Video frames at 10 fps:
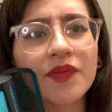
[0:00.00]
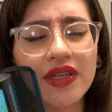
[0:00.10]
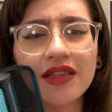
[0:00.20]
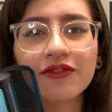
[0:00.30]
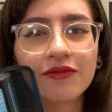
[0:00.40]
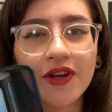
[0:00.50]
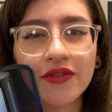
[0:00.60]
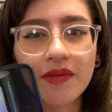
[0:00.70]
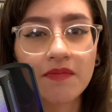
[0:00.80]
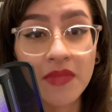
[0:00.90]
being
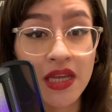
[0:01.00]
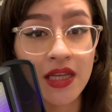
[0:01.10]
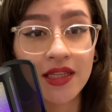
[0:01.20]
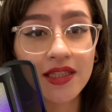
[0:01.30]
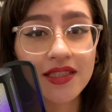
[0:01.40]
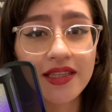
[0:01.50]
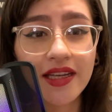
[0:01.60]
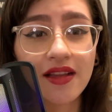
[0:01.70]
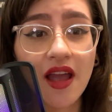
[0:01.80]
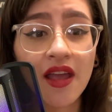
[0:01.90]
very mean and
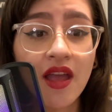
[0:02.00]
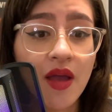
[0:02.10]
saying like,